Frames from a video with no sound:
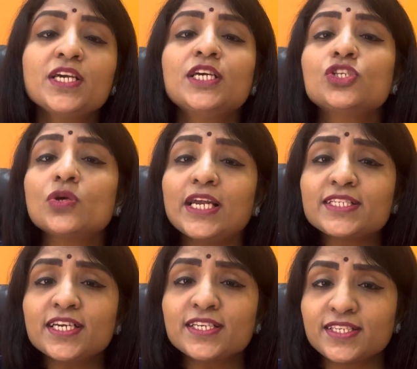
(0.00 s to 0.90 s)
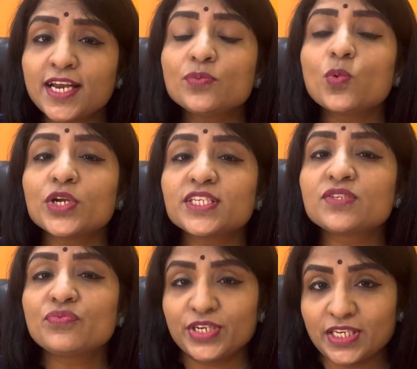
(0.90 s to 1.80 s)
So let's understand what is
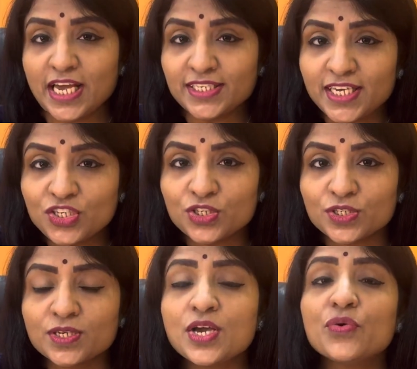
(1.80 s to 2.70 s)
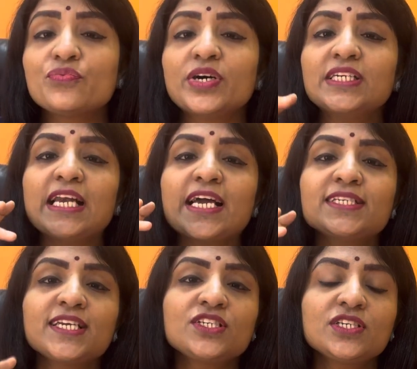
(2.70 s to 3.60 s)
fertilization.
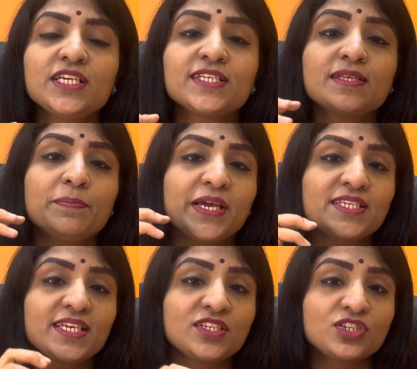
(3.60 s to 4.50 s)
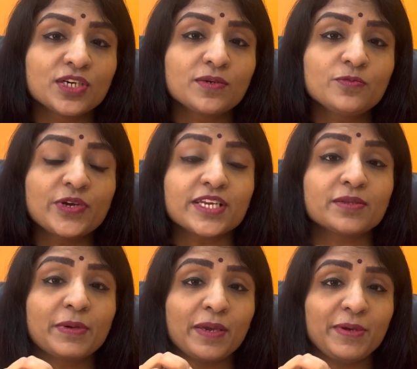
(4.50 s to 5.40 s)
Fertilization is the basic term where the
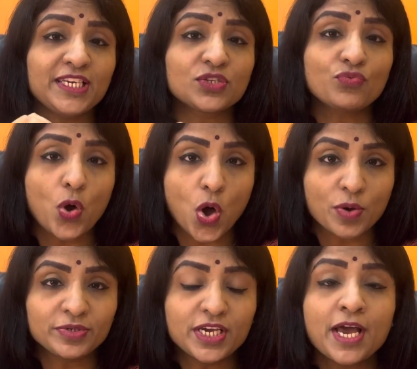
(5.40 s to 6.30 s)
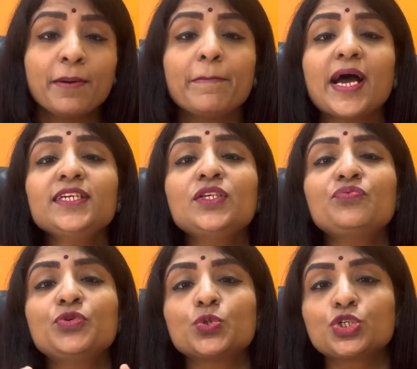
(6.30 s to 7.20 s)
baby is formed by the
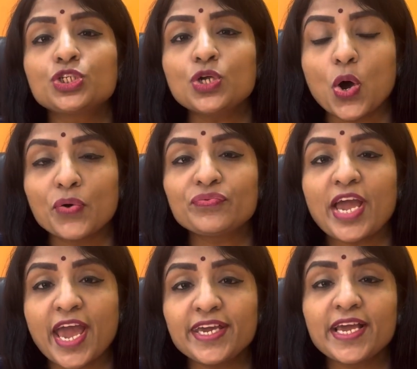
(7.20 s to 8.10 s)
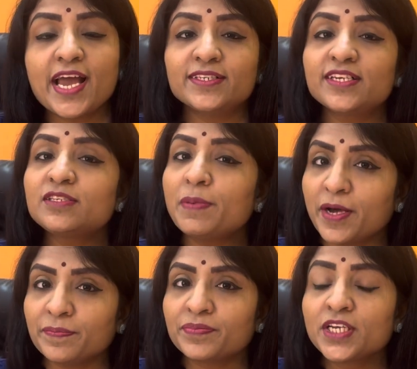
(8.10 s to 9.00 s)
fusion of egg and the
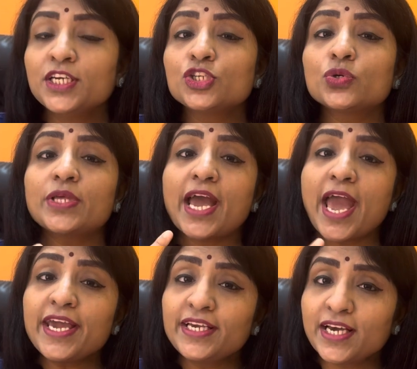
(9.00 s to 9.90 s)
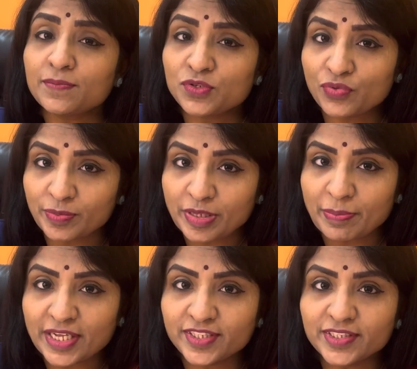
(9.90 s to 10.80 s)
sperm. So the egg comes from the
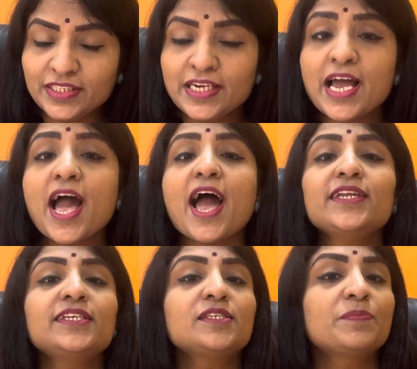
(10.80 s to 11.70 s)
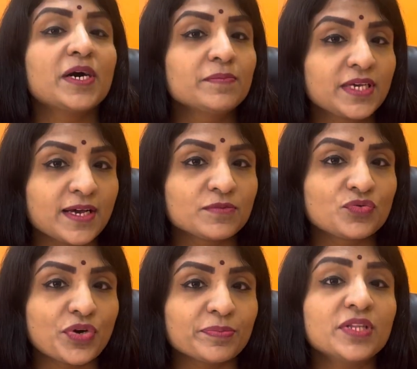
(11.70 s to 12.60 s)
mother and the sperm comes
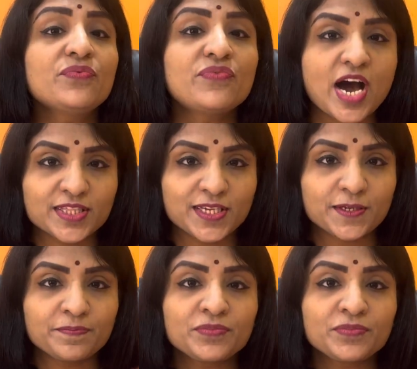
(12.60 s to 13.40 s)
from the father.